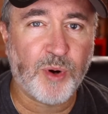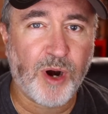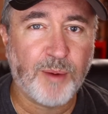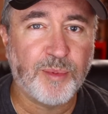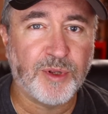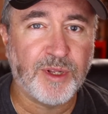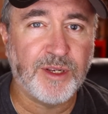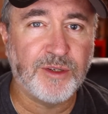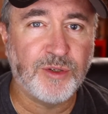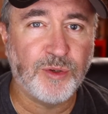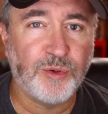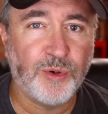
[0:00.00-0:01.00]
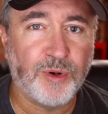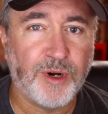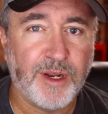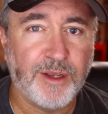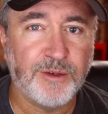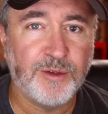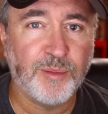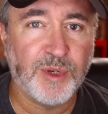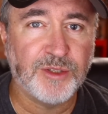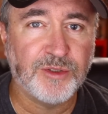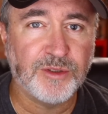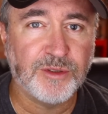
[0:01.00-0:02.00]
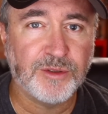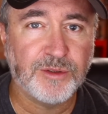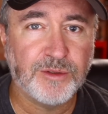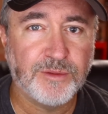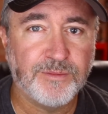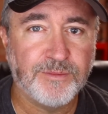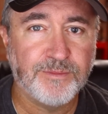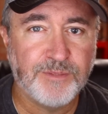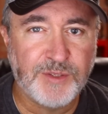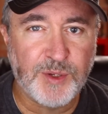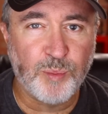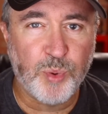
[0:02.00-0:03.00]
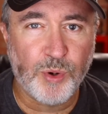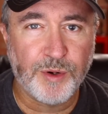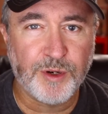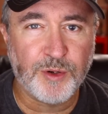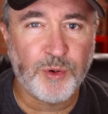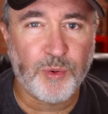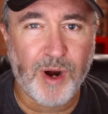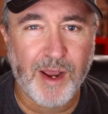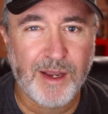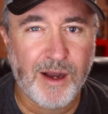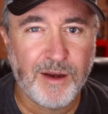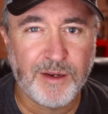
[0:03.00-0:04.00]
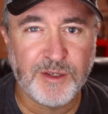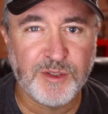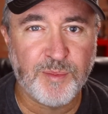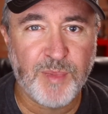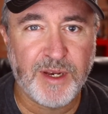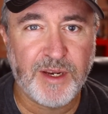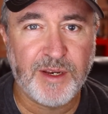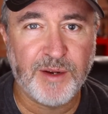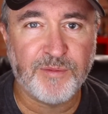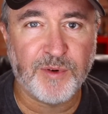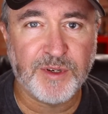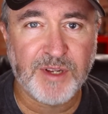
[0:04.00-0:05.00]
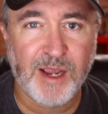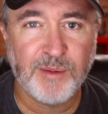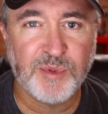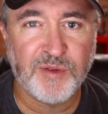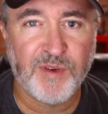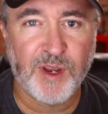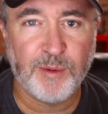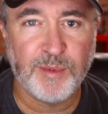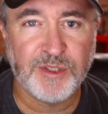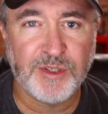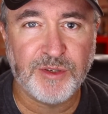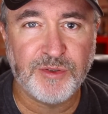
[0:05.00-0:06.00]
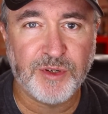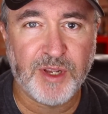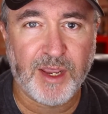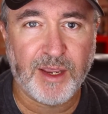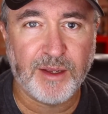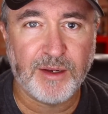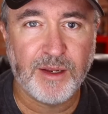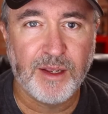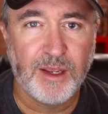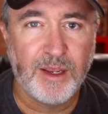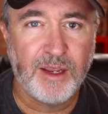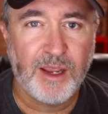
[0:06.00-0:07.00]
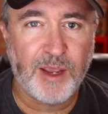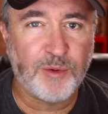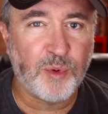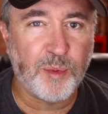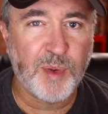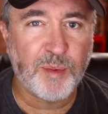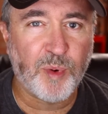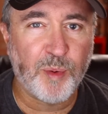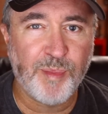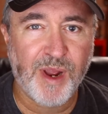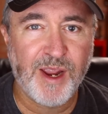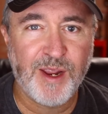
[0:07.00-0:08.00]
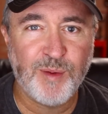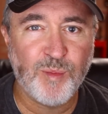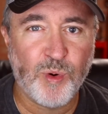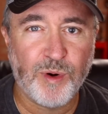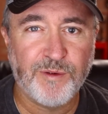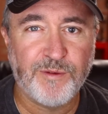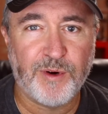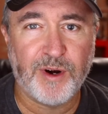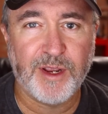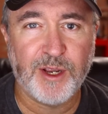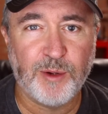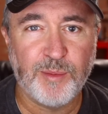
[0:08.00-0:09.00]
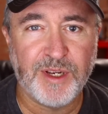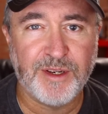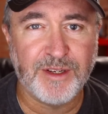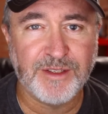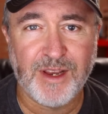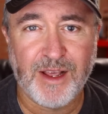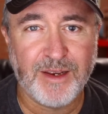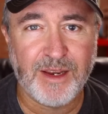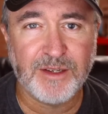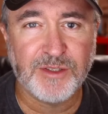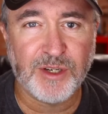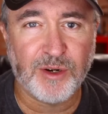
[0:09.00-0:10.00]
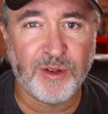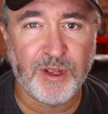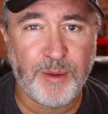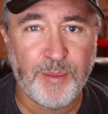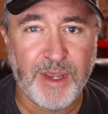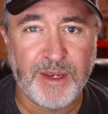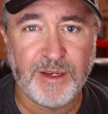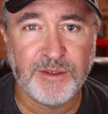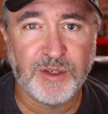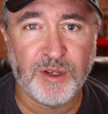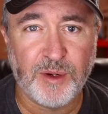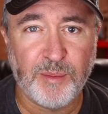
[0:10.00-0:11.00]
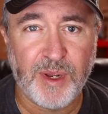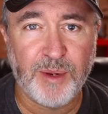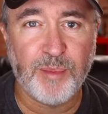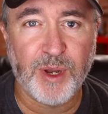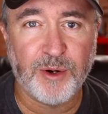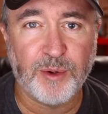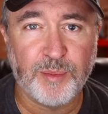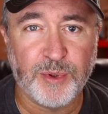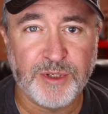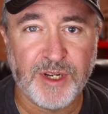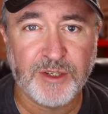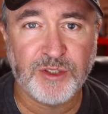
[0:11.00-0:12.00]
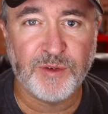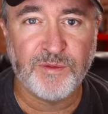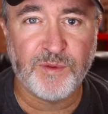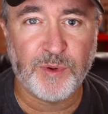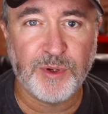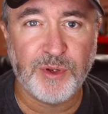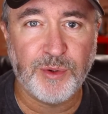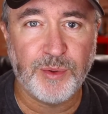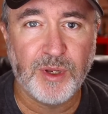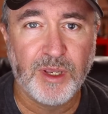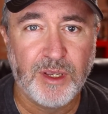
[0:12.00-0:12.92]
properly to your head dimensions. It's important to try on as many different types of helmets as you can, and remember, paying more for a helmet does not necessarily mean it's going to be better protection for you.